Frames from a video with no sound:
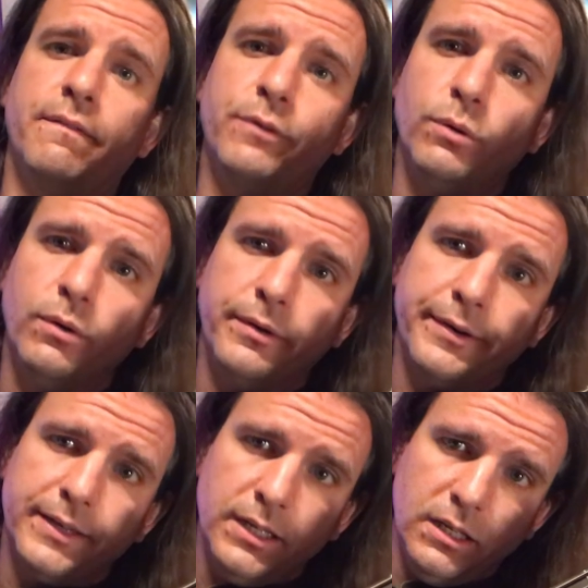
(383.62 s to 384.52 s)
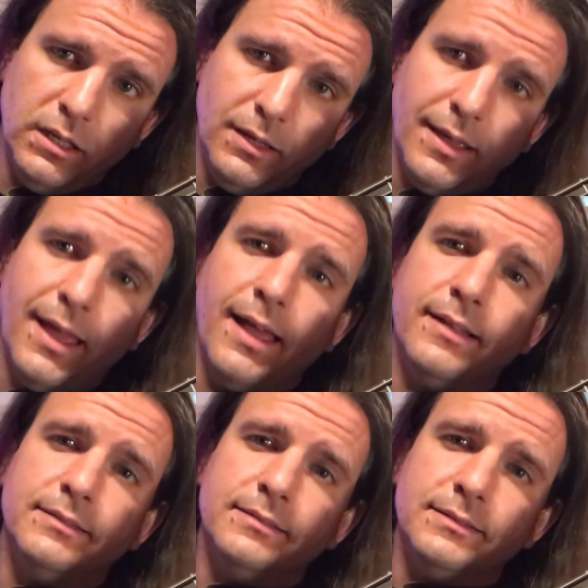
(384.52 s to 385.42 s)
4 E
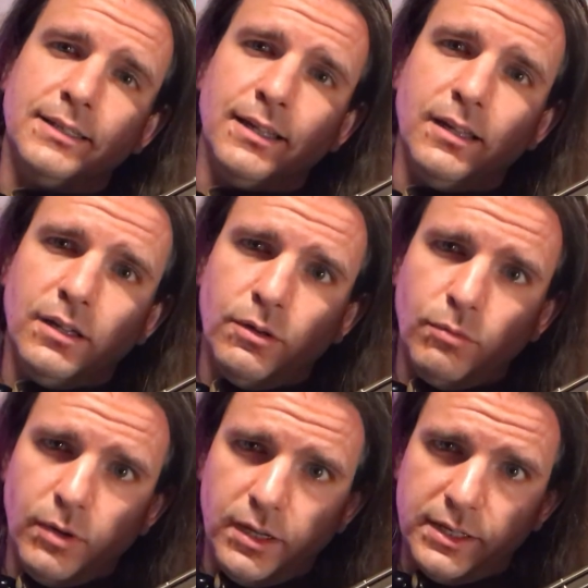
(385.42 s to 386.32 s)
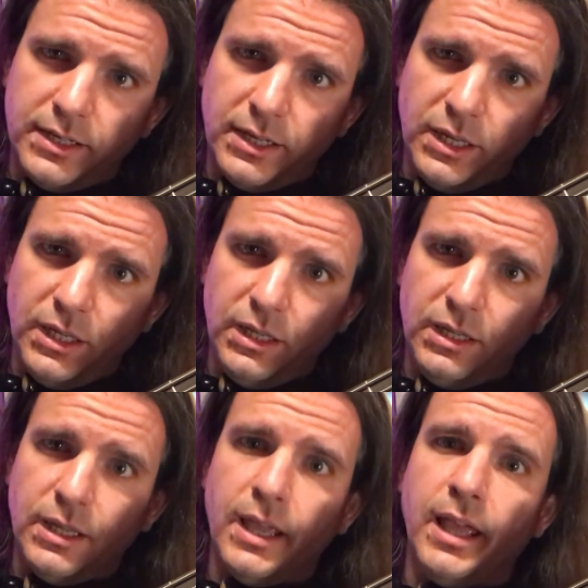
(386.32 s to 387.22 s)
and uh, 1
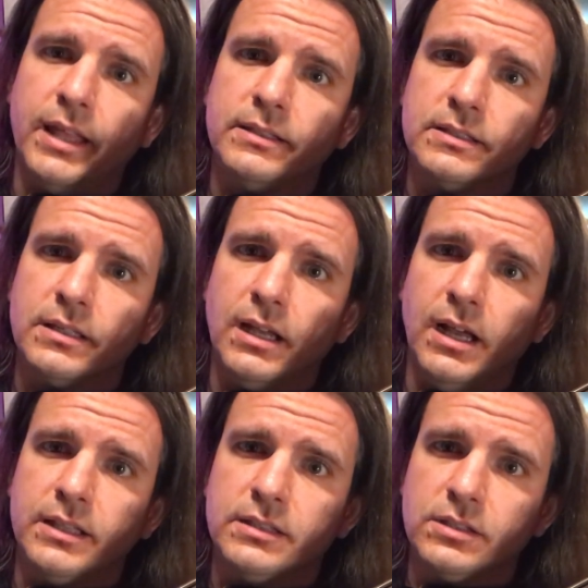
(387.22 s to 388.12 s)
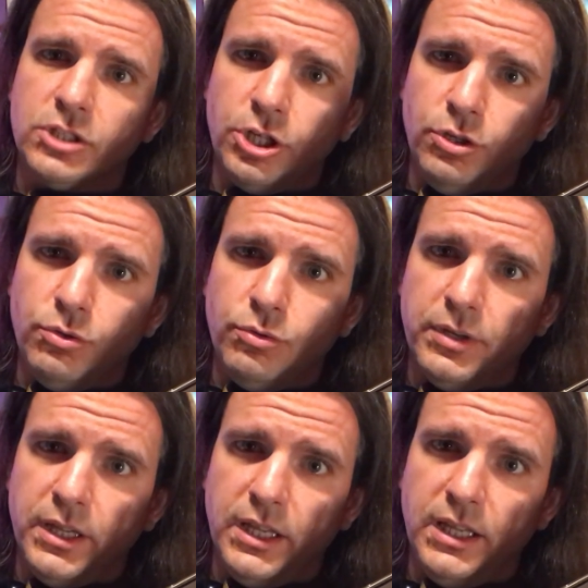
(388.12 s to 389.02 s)
E and a uh, 2
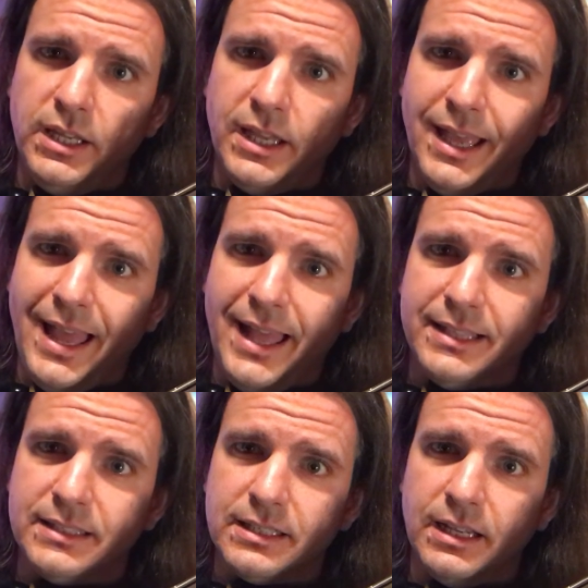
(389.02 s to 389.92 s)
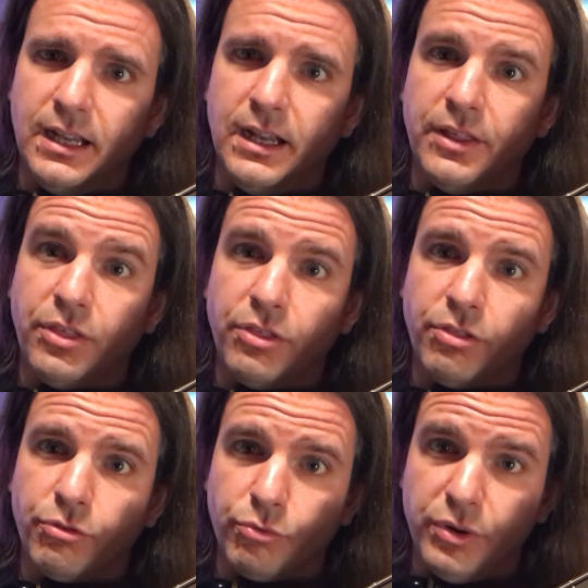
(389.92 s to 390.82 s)
E and a uh,
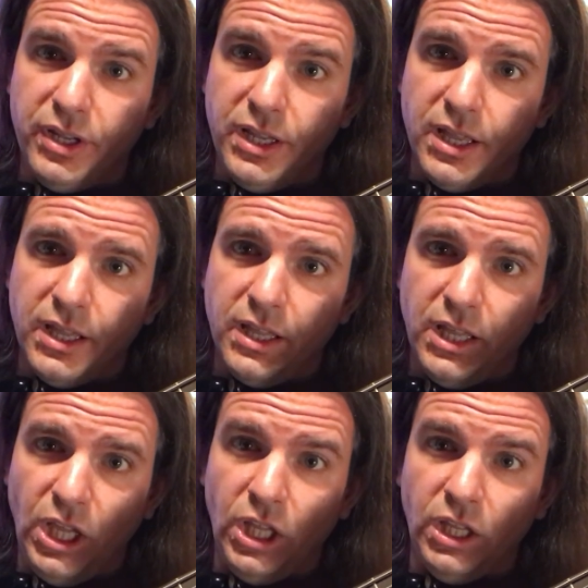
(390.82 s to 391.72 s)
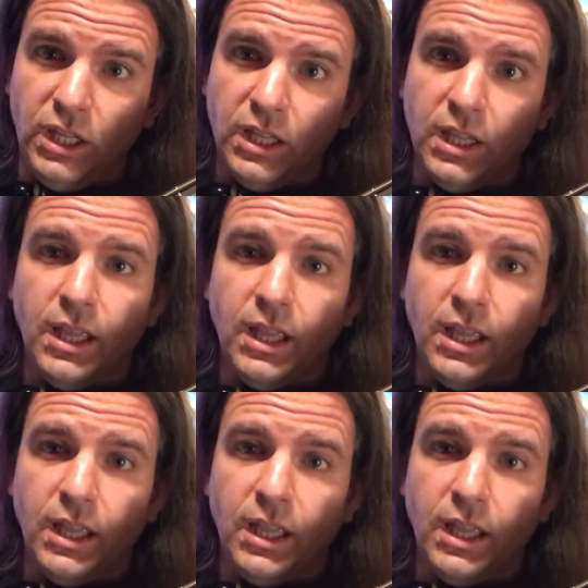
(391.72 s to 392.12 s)
3 E.